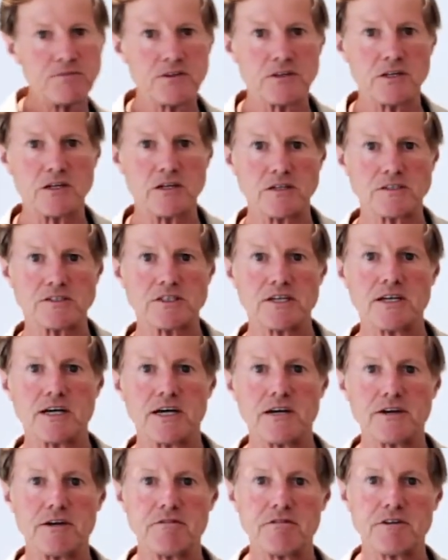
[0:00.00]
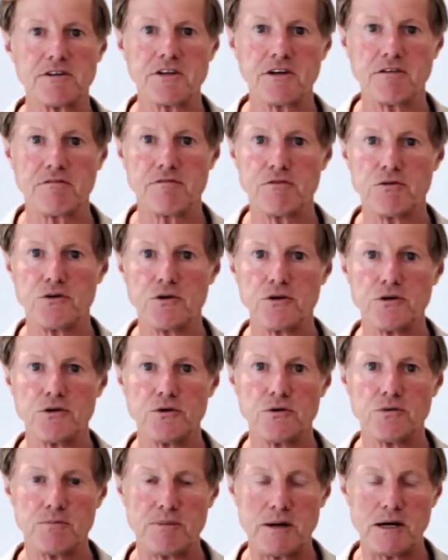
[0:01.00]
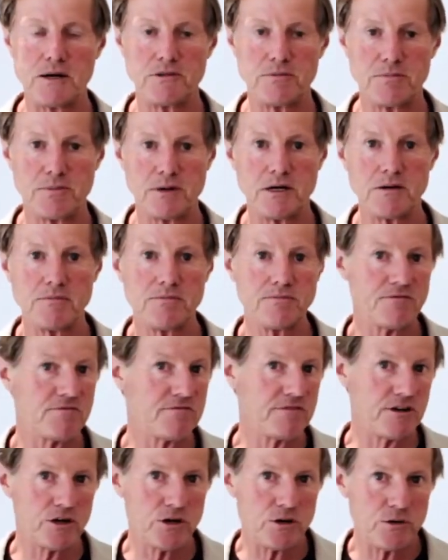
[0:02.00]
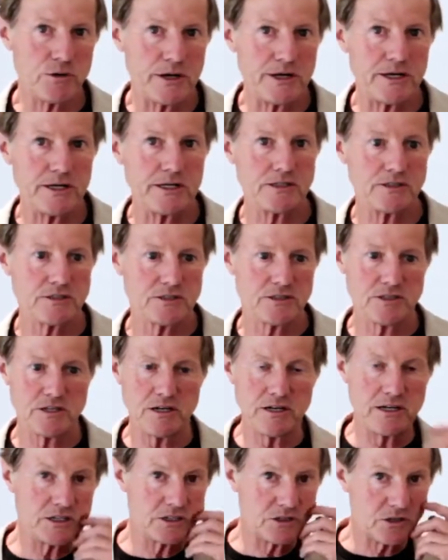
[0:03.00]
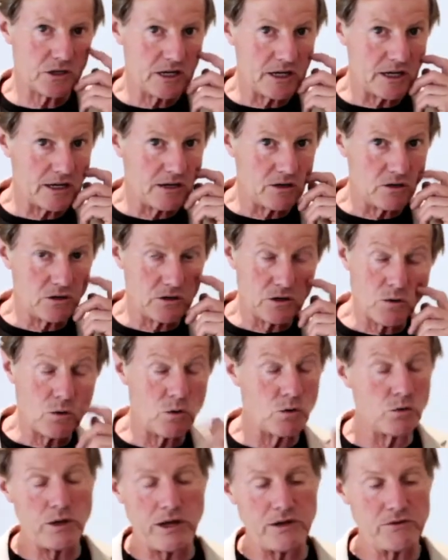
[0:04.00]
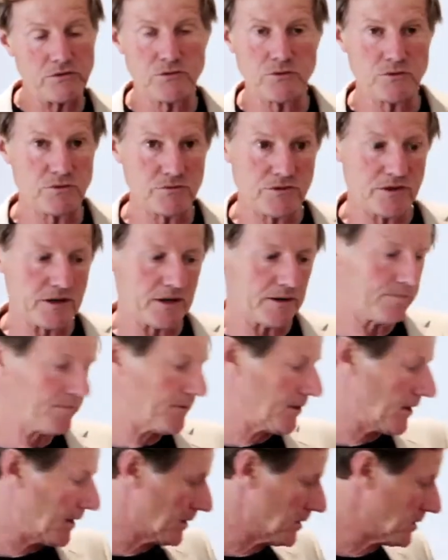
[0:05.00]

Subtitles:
that'll set out everything for you about the pump, flow rates, electrical outlet, all that sort of thing. I'm